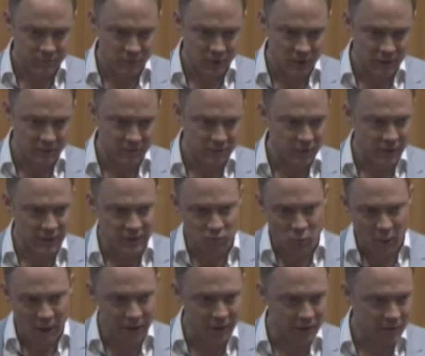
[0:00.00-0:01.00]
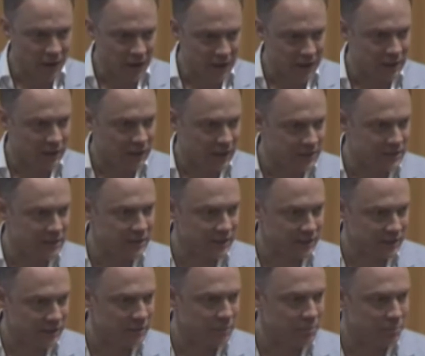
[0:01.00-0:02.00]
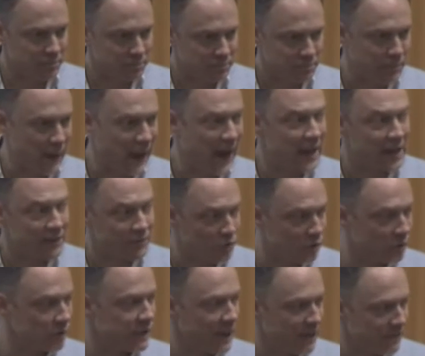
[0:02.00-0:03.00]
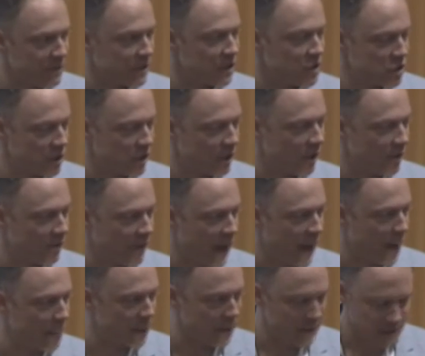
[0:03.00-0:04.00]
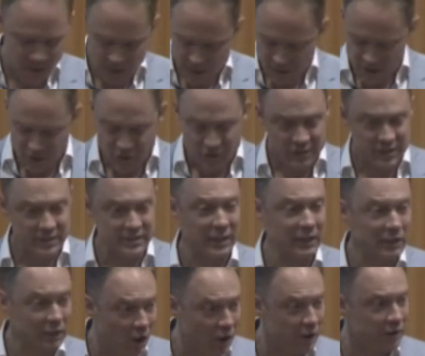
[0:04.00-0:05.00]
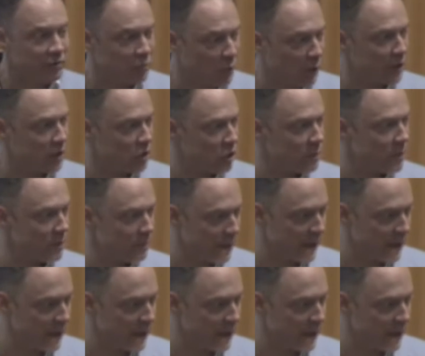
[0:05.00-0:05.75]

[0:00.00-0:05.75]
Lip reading: Right? So that's one kind of classic behavioral definition of a habit. So this is a lot of what human